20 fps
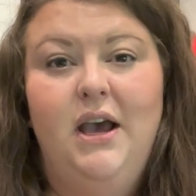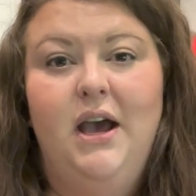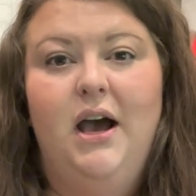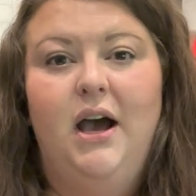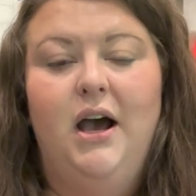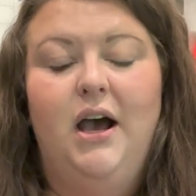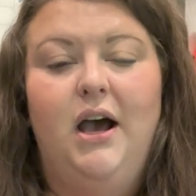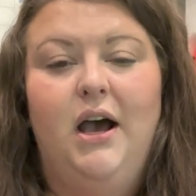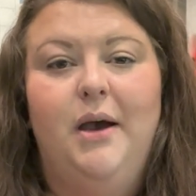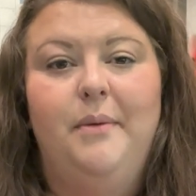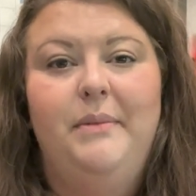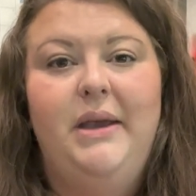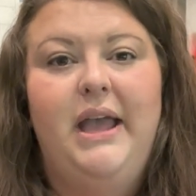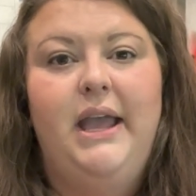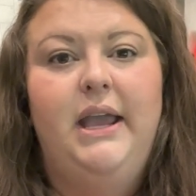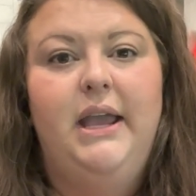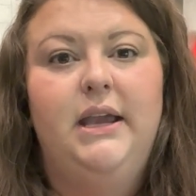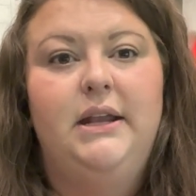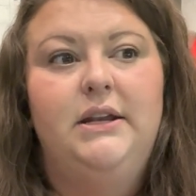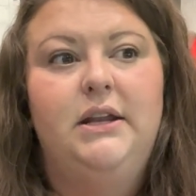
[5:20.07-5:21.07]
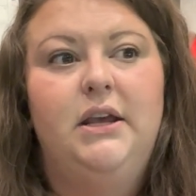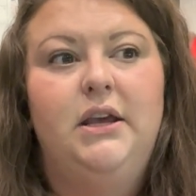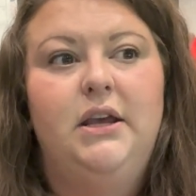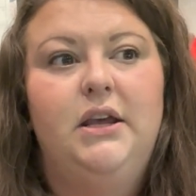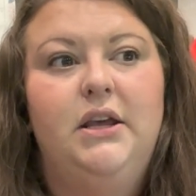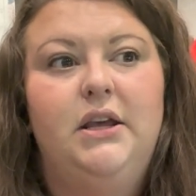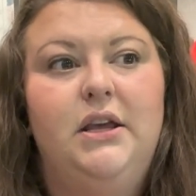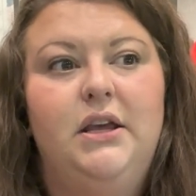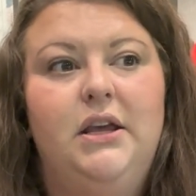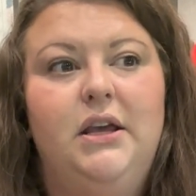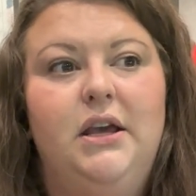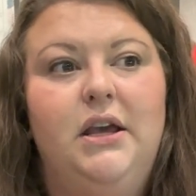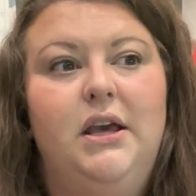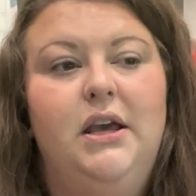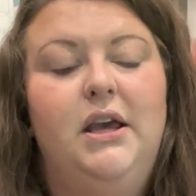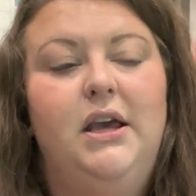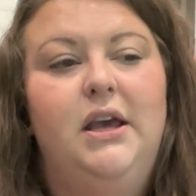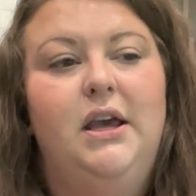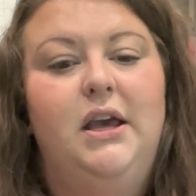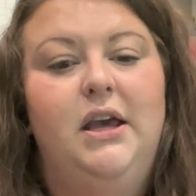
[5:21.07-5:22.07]
And
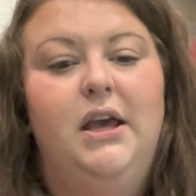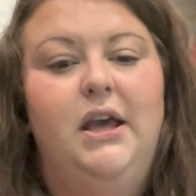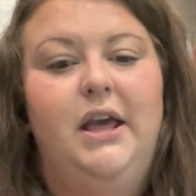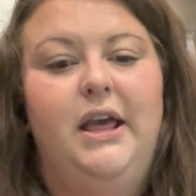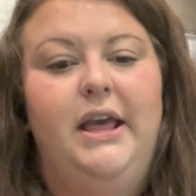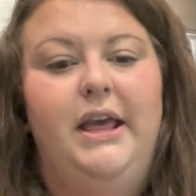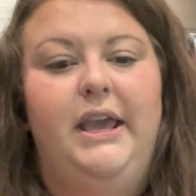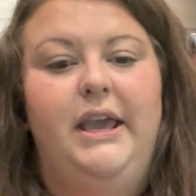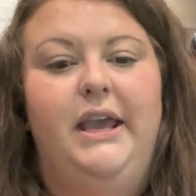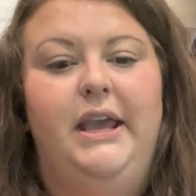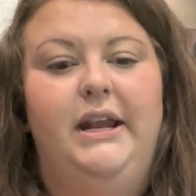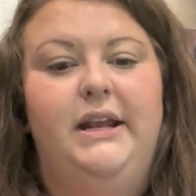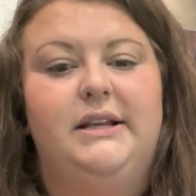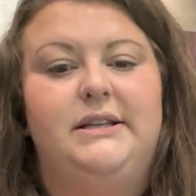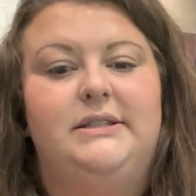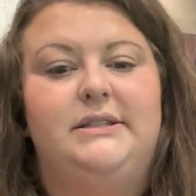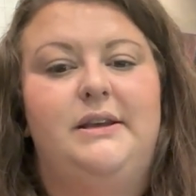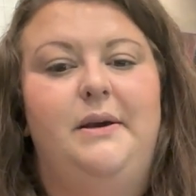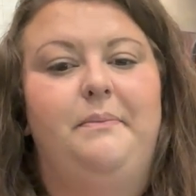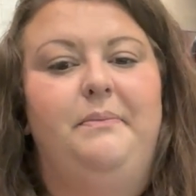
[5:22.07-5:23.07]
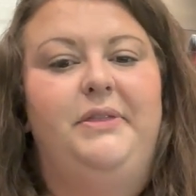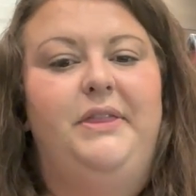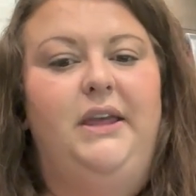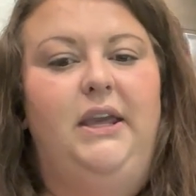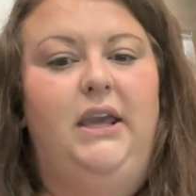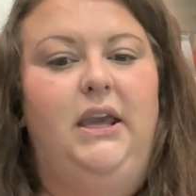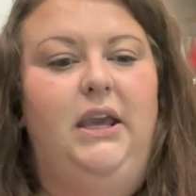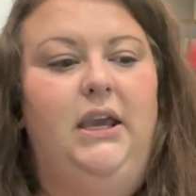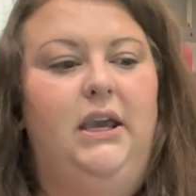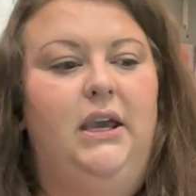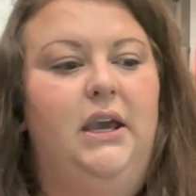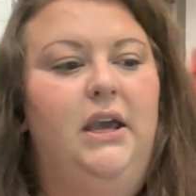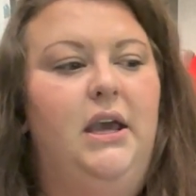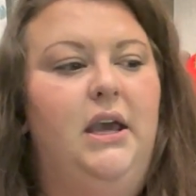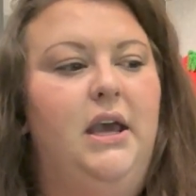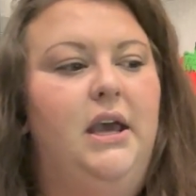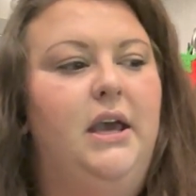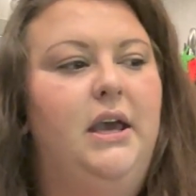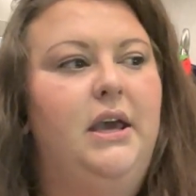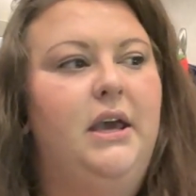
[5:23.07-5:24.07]
it is something
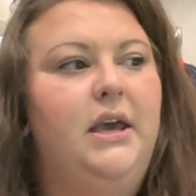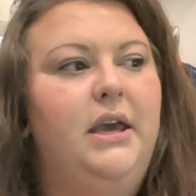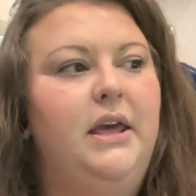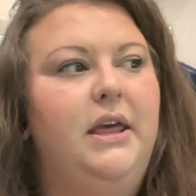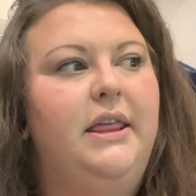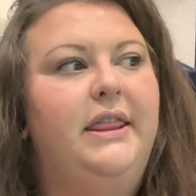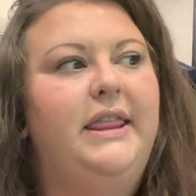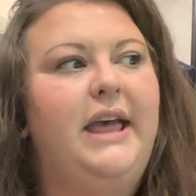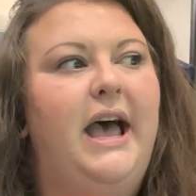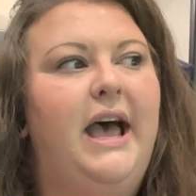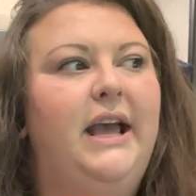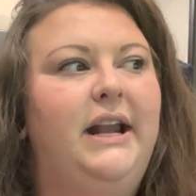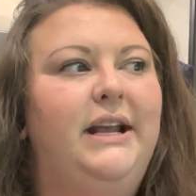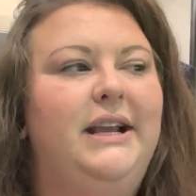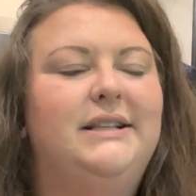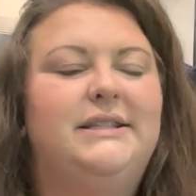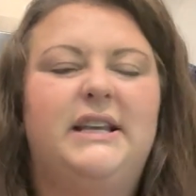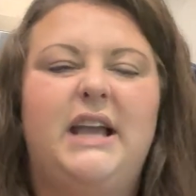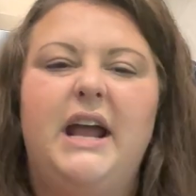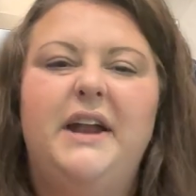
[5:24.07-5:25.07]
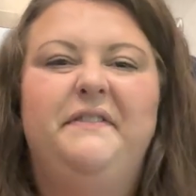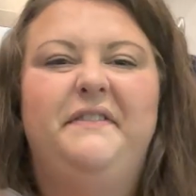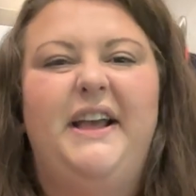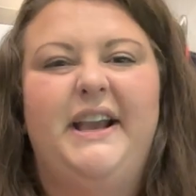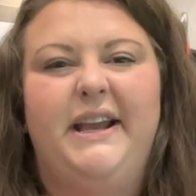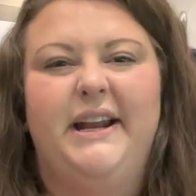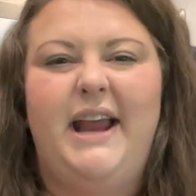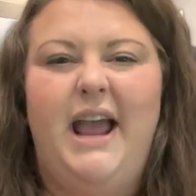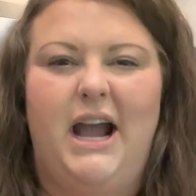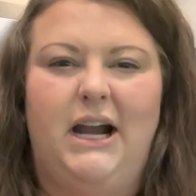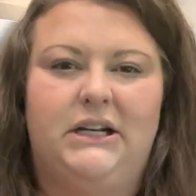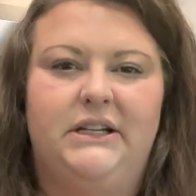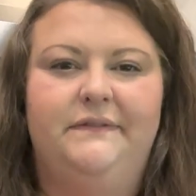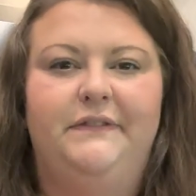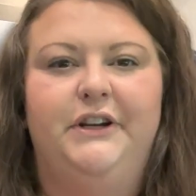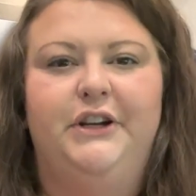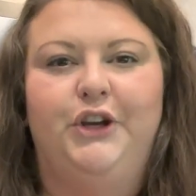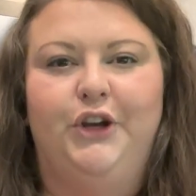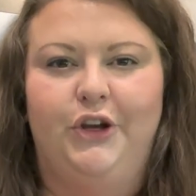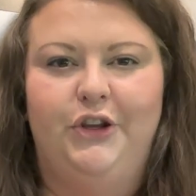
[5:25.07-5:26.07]
that it's kind of like
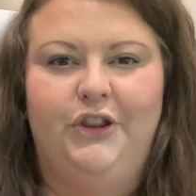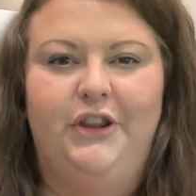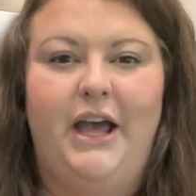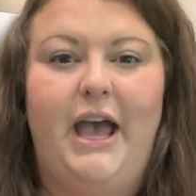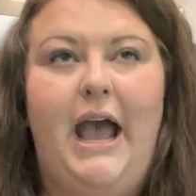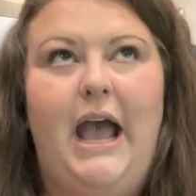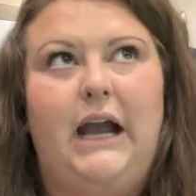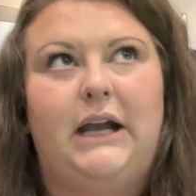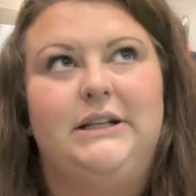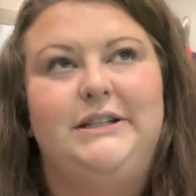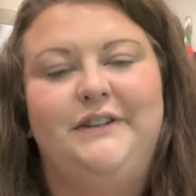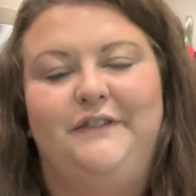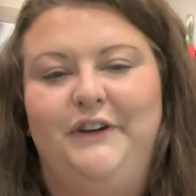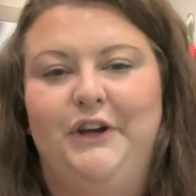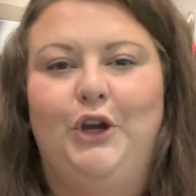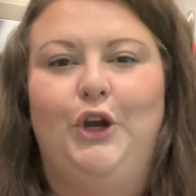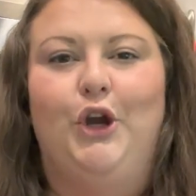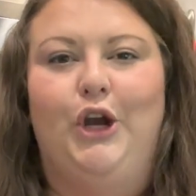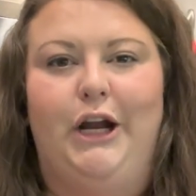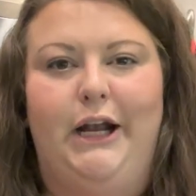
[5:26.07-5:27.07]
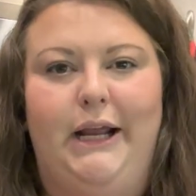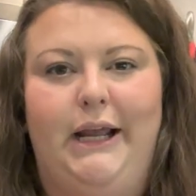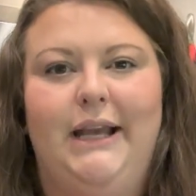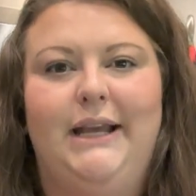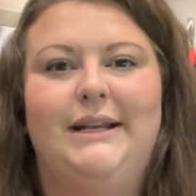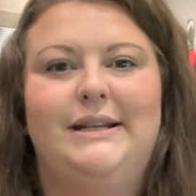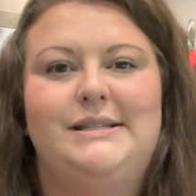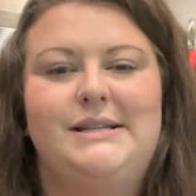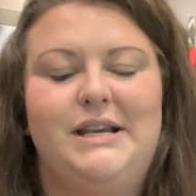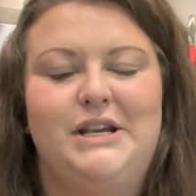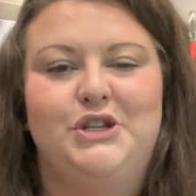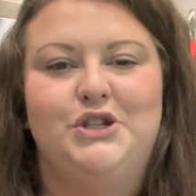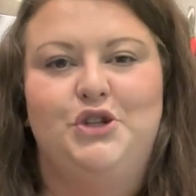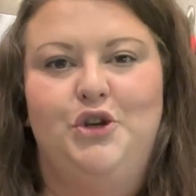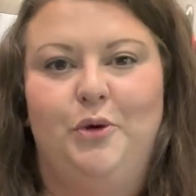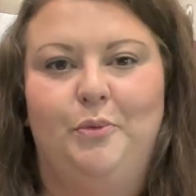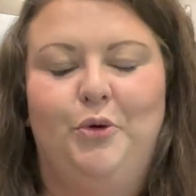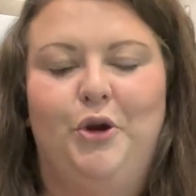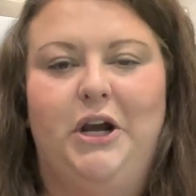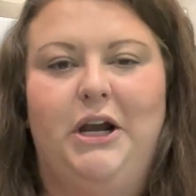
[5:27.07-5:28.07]
the active ingredient in
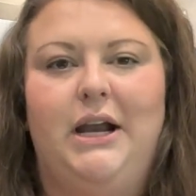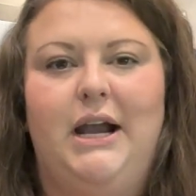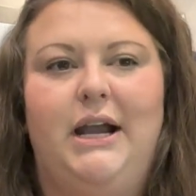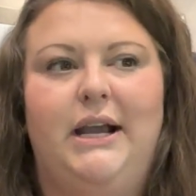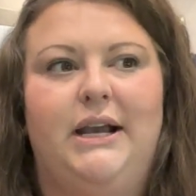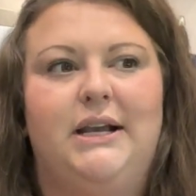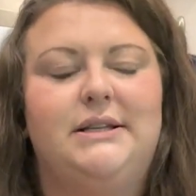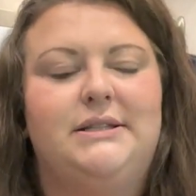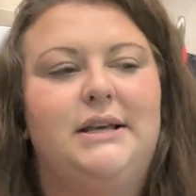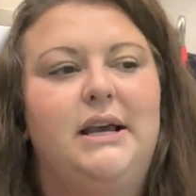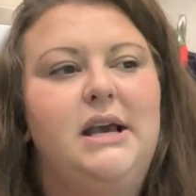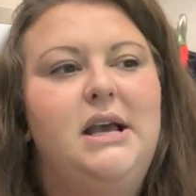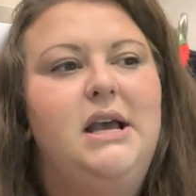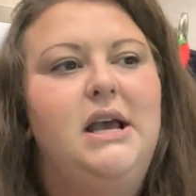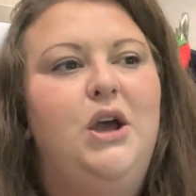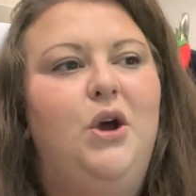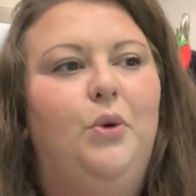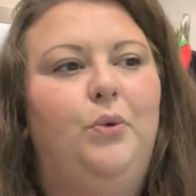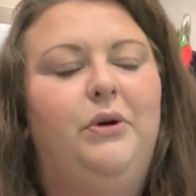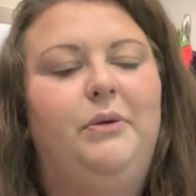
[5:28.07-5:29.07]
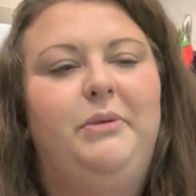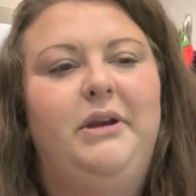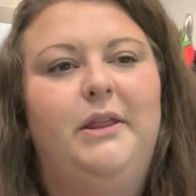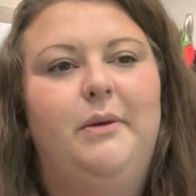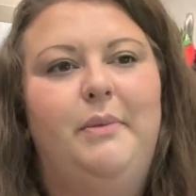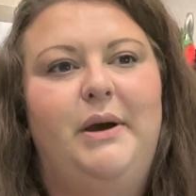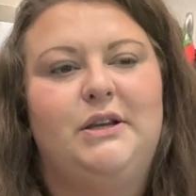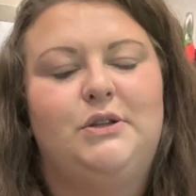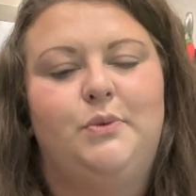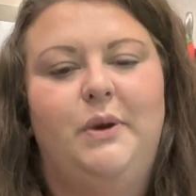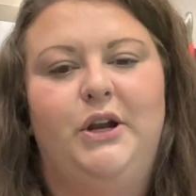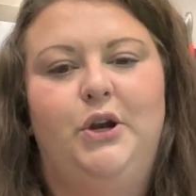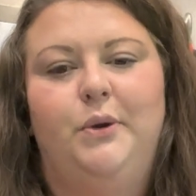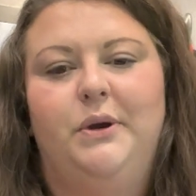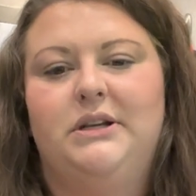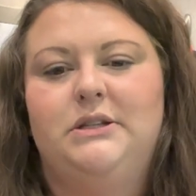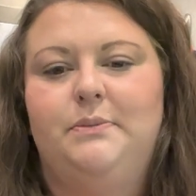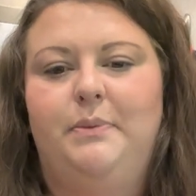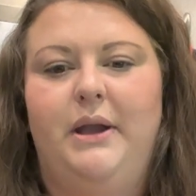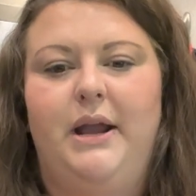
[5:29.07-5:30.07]
turmeric, I guess would be the best way to
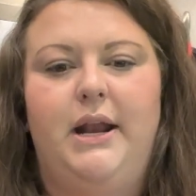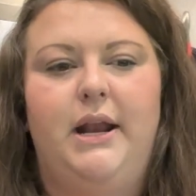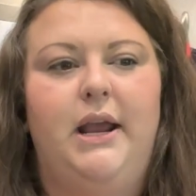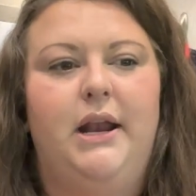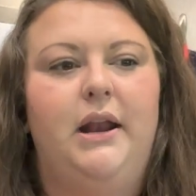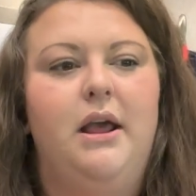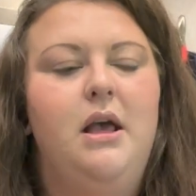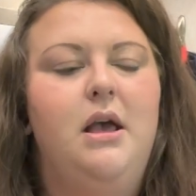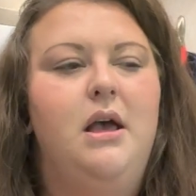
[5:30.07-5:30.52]
explain it.